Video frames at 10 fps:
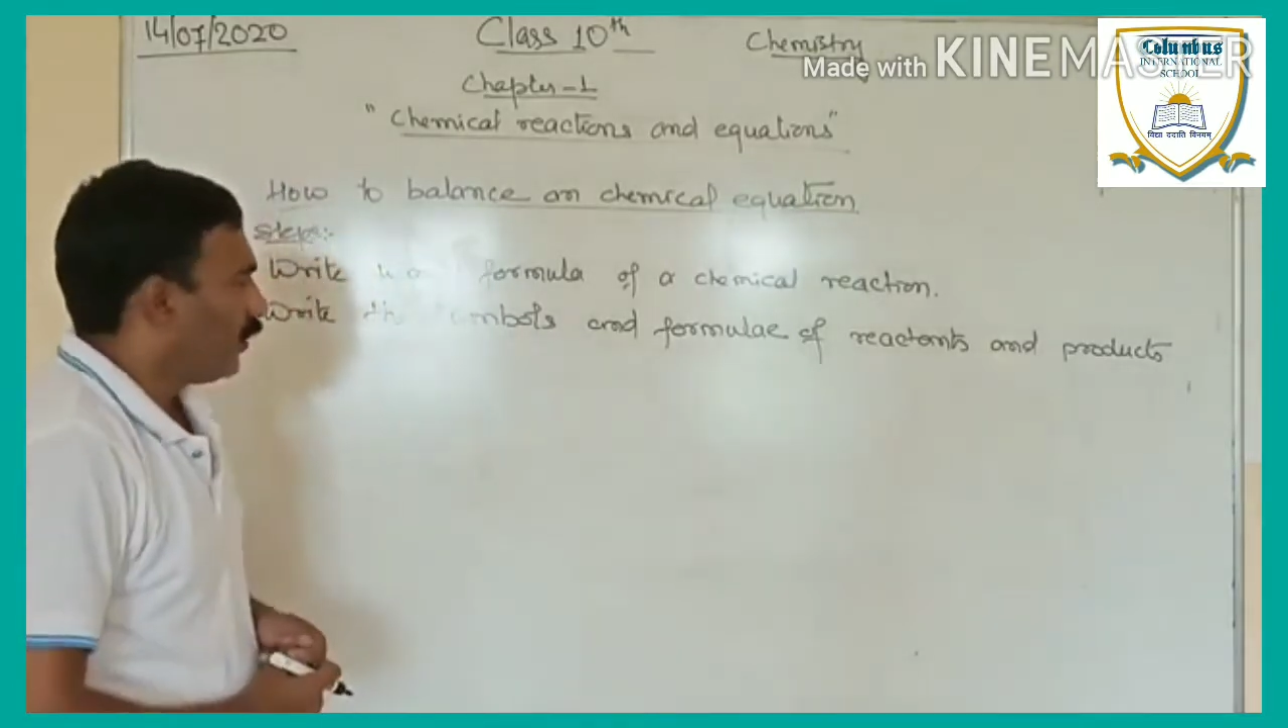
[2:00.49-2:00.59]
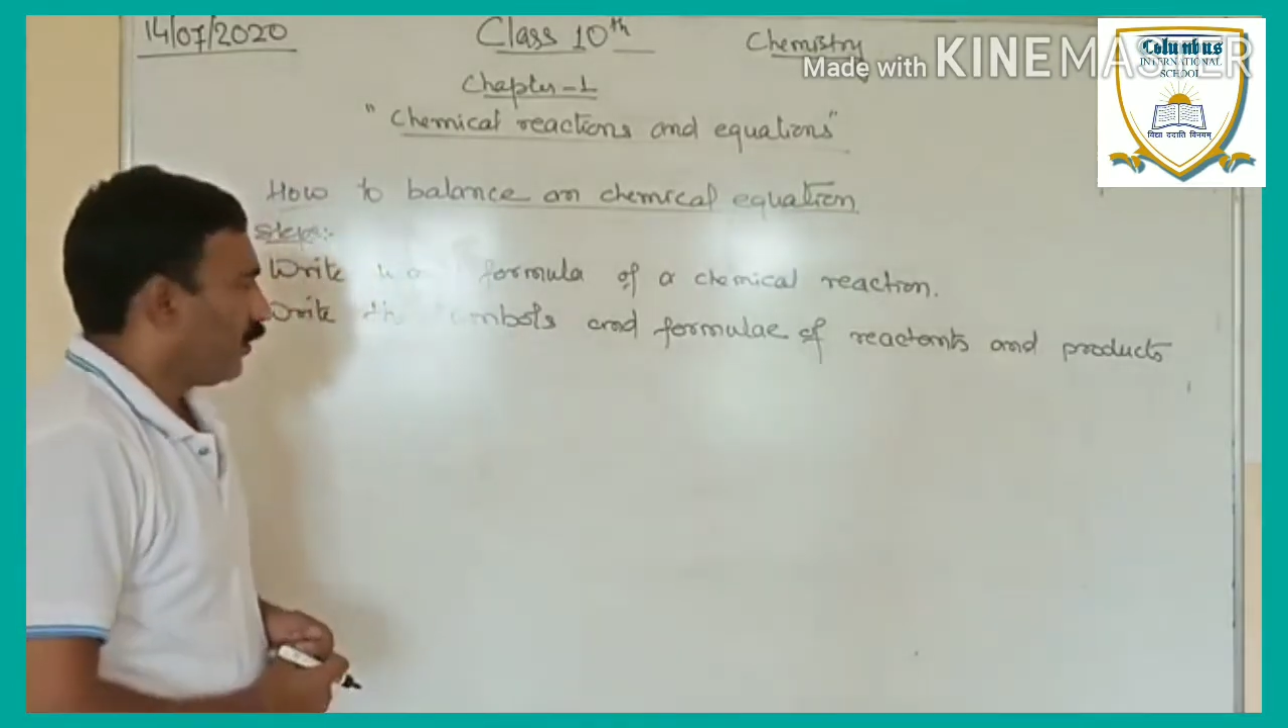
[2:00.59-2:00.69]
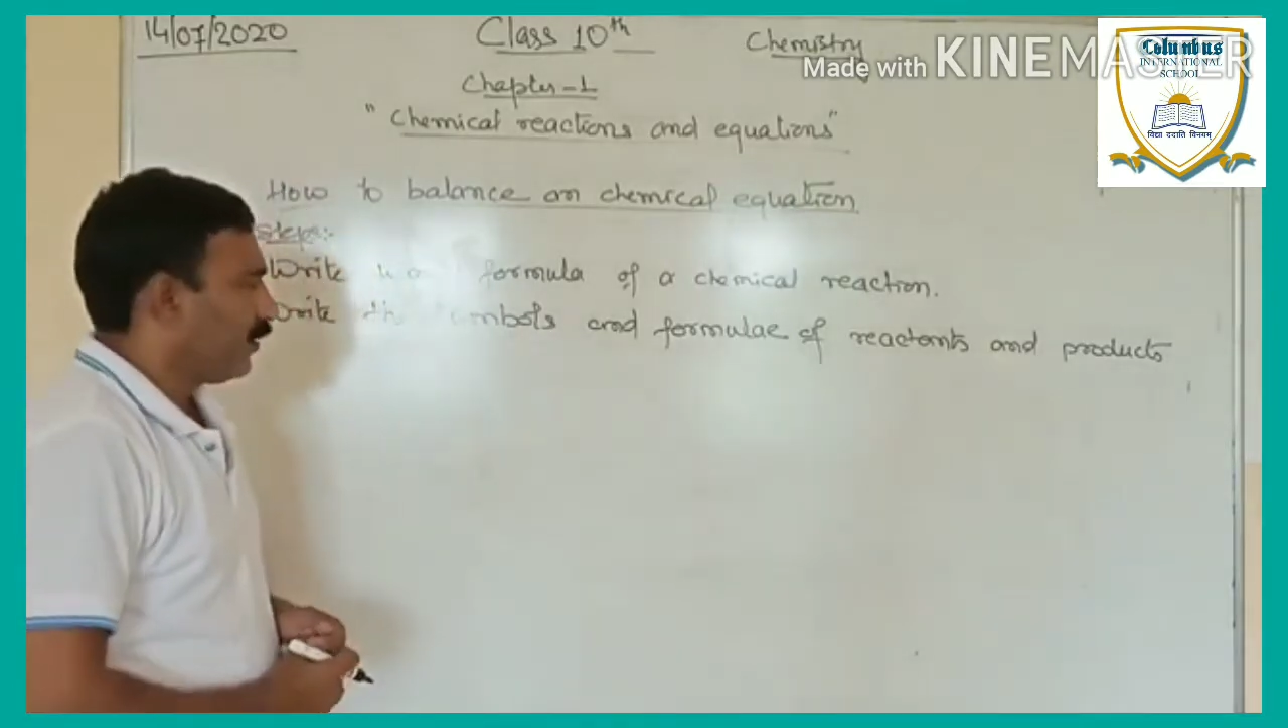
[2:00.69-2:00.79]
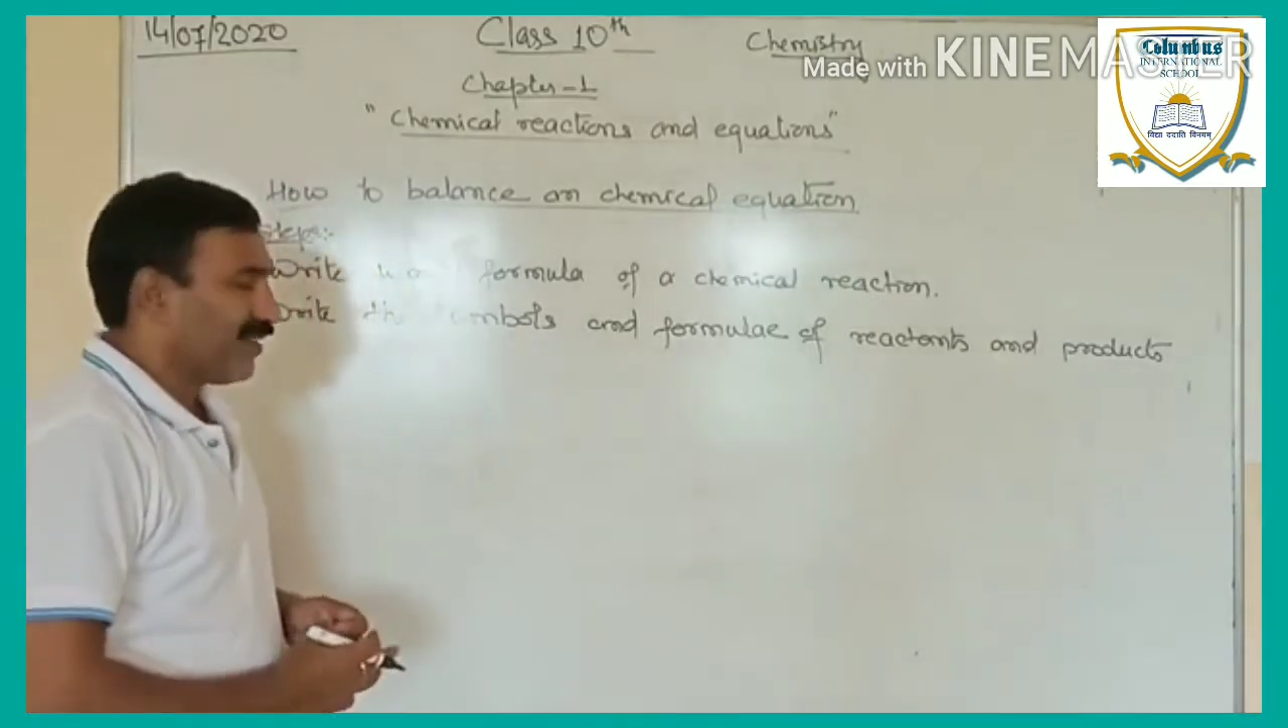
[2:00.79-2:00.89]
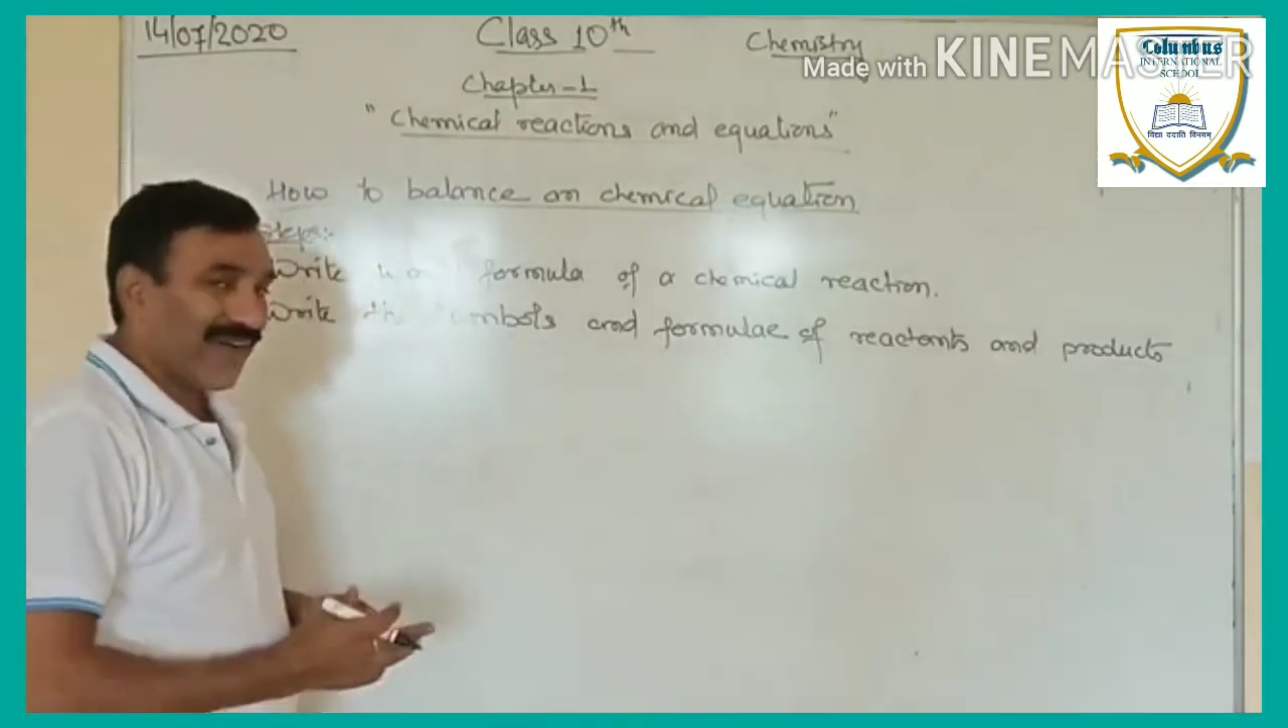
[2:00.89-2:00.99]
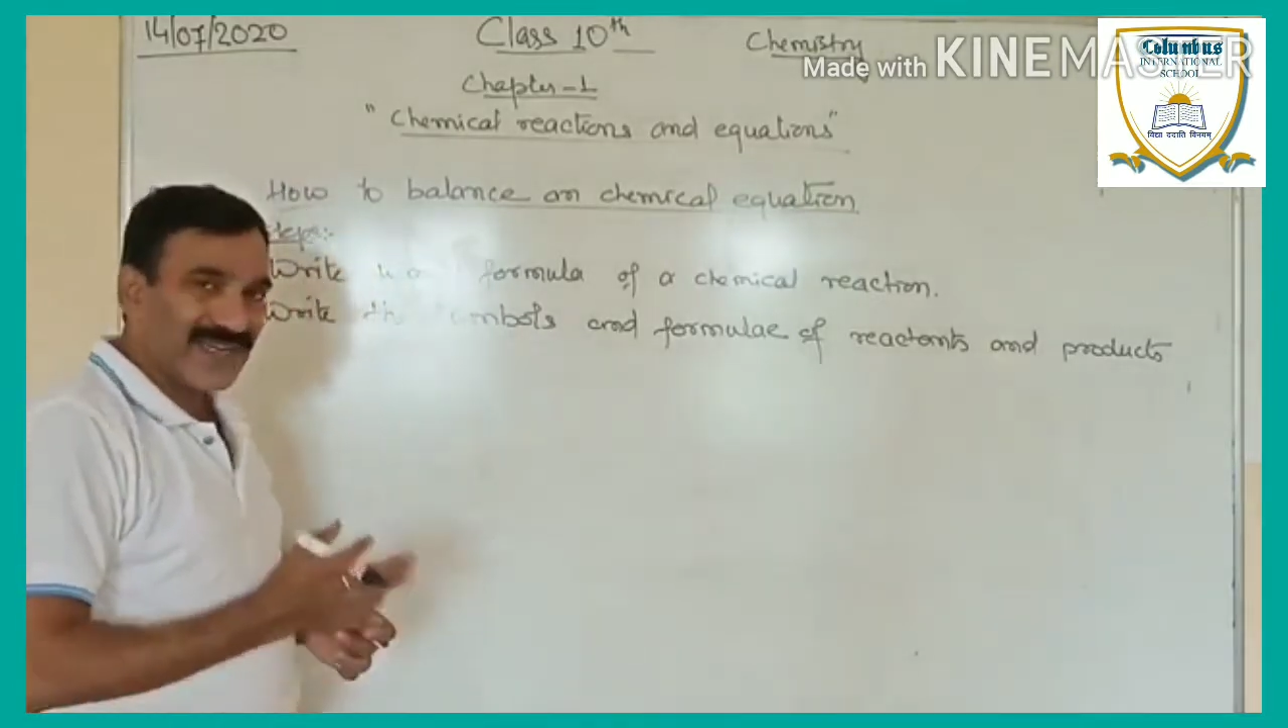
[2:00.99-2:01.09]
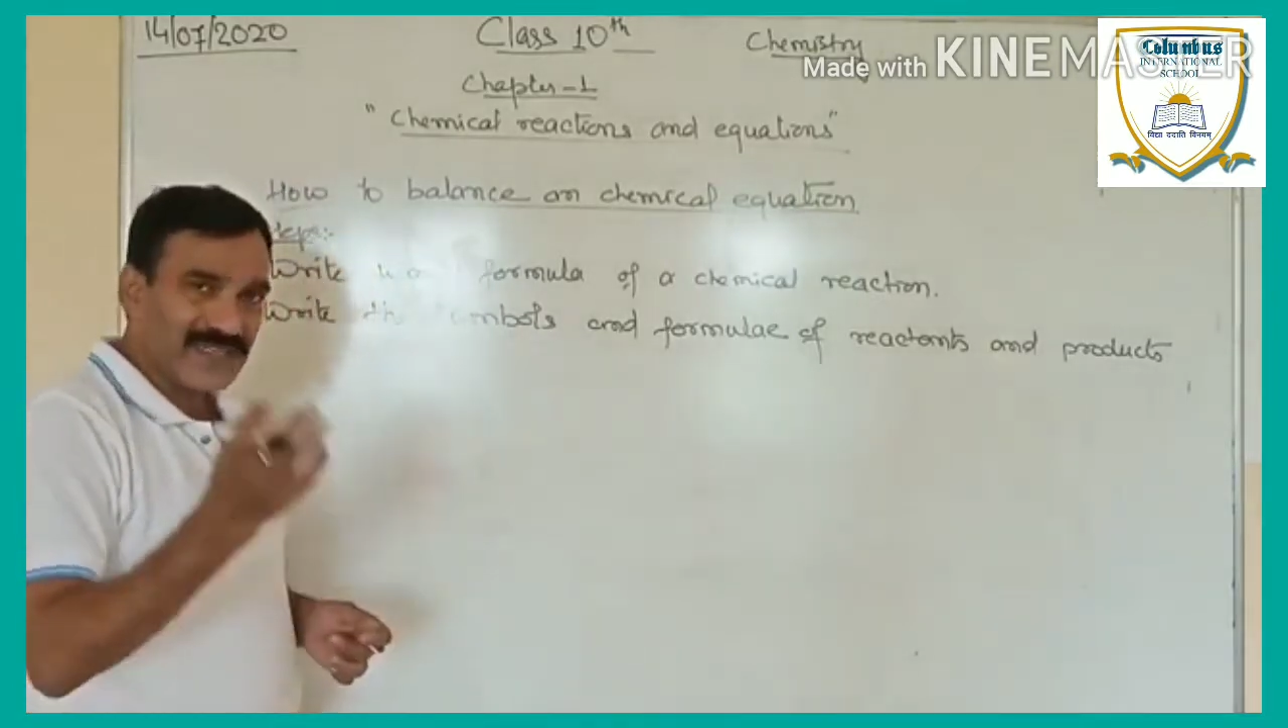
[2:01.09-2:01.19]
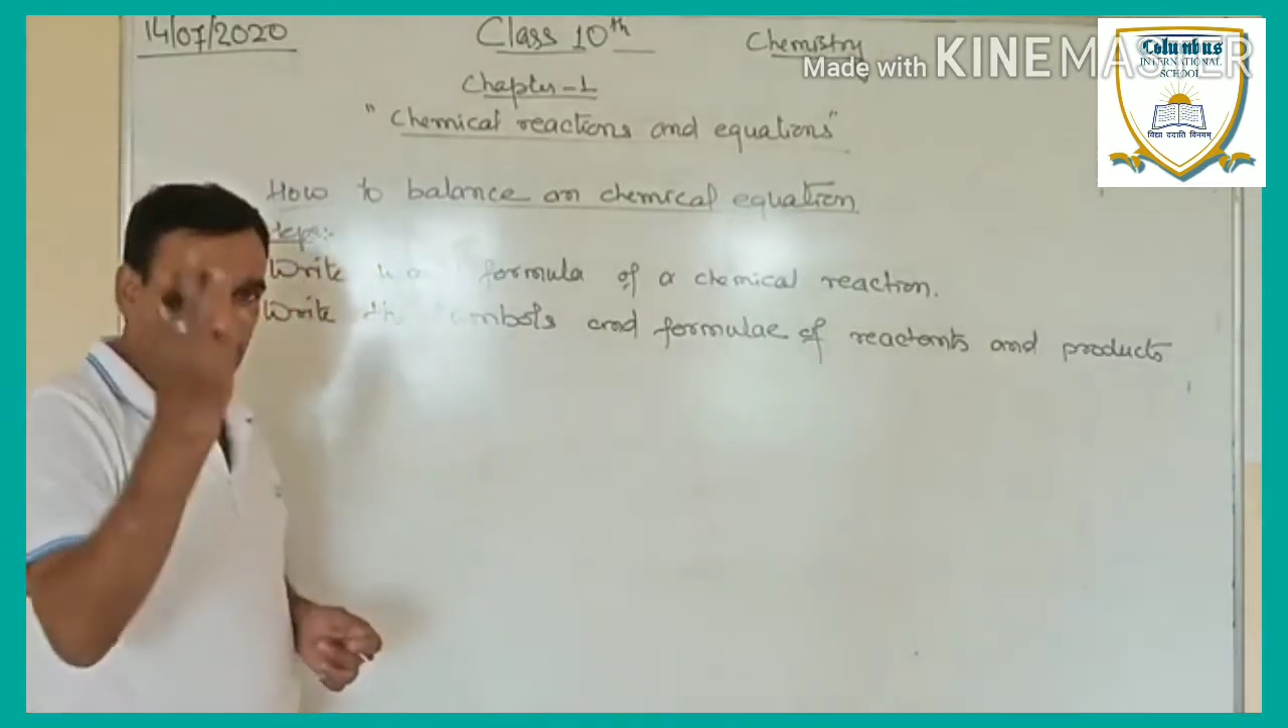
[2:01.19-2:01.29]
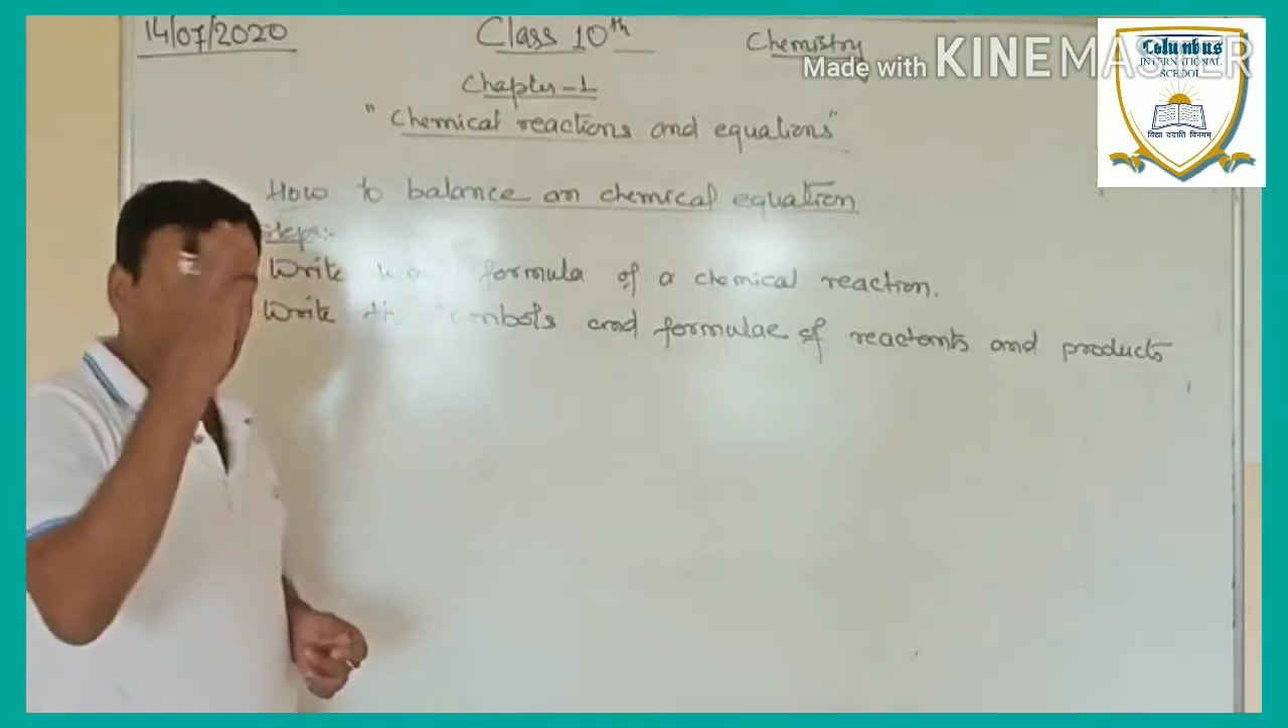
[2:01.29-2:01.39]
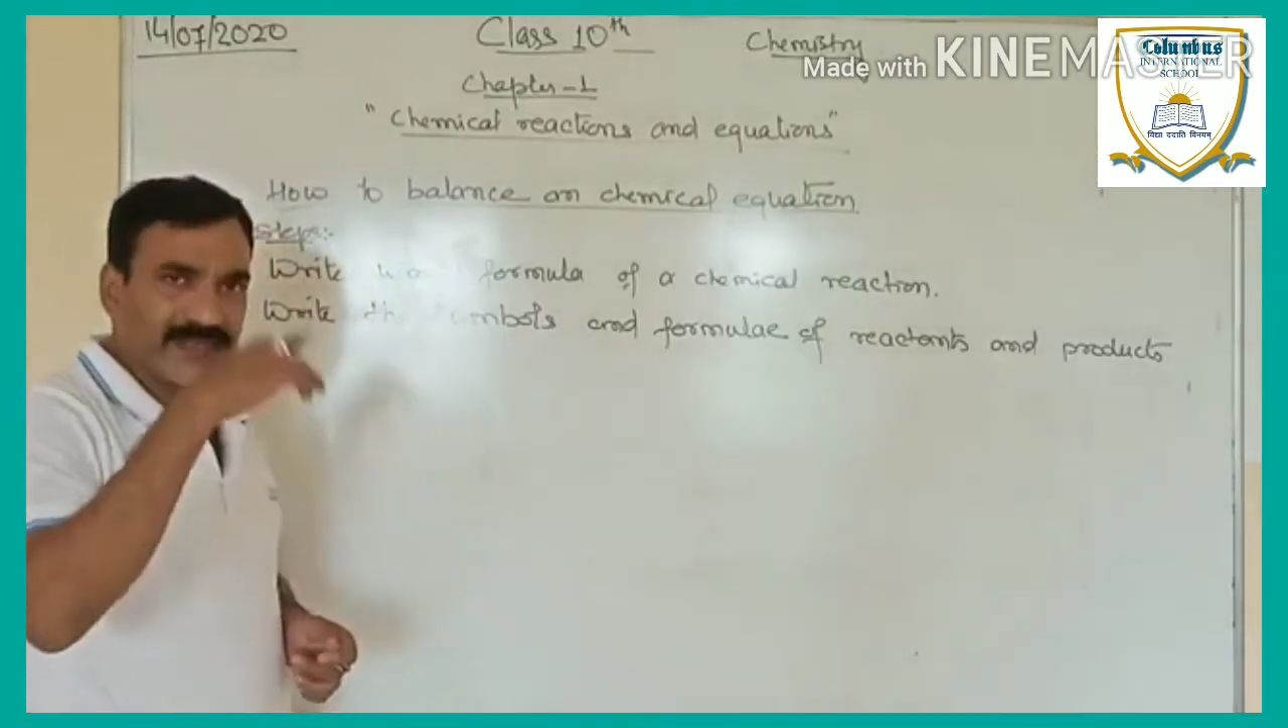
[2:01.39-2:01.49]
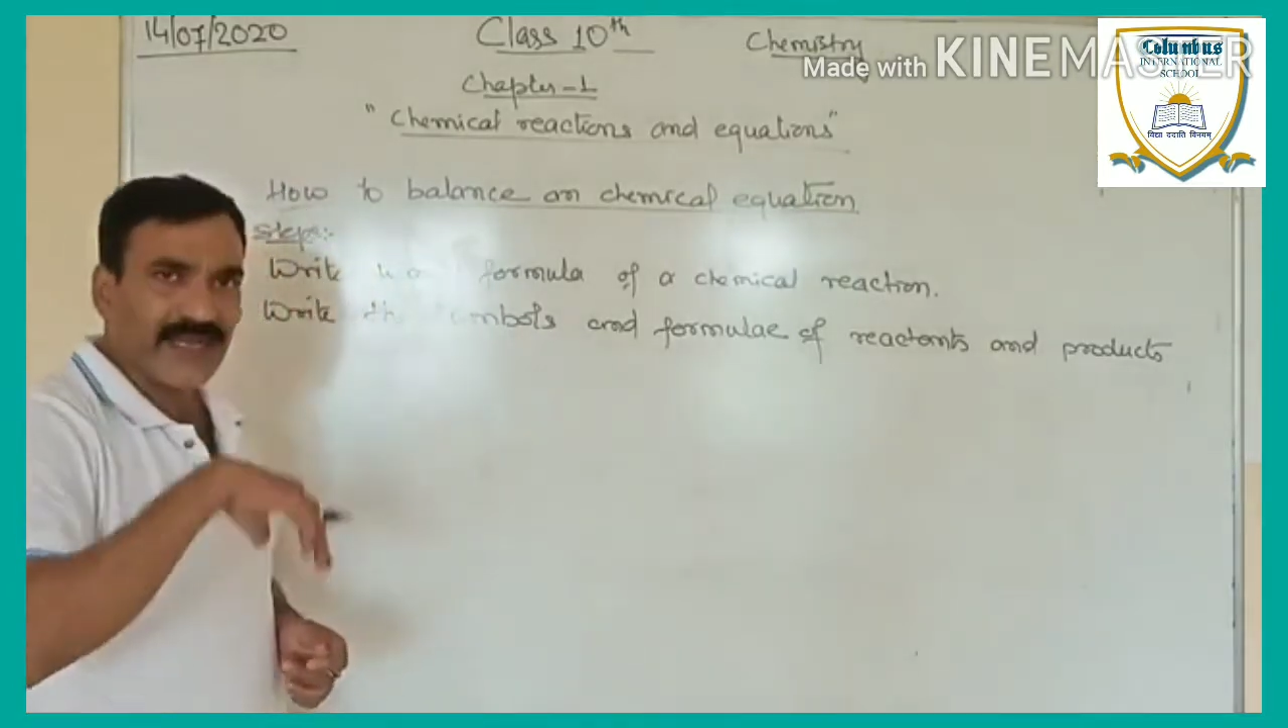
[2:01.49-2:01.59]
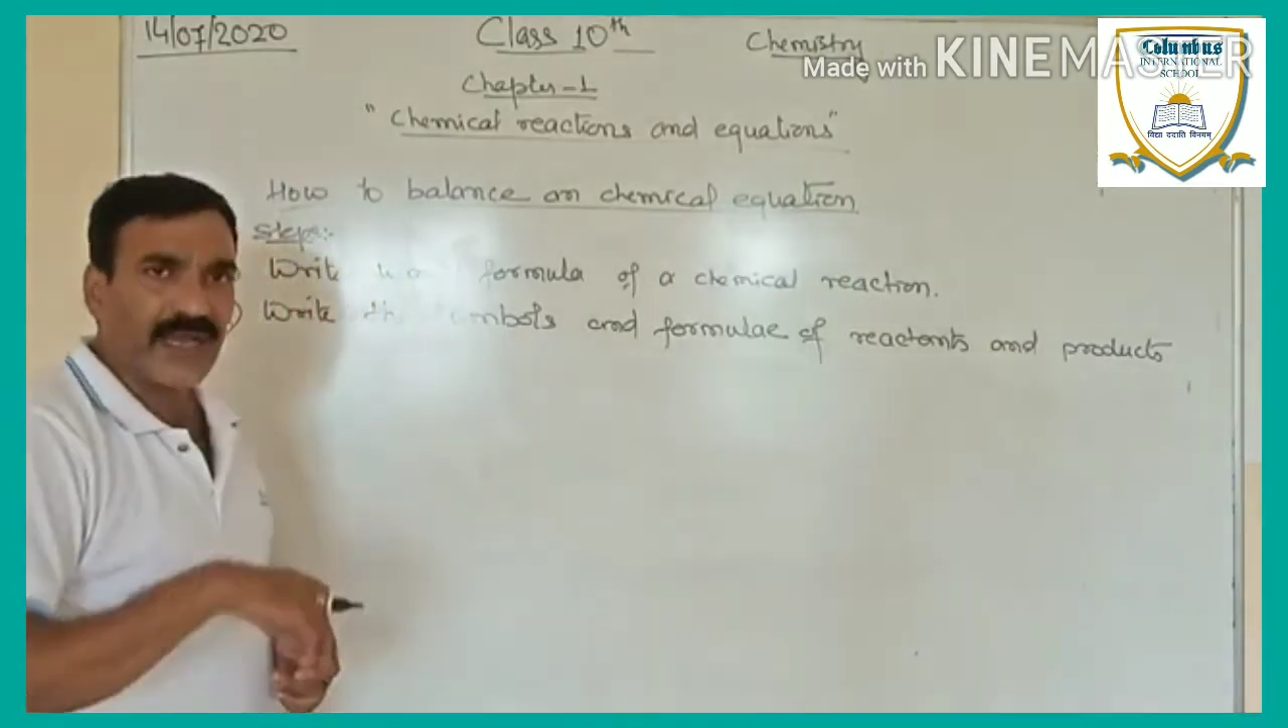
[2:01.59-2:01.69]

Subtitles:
in last class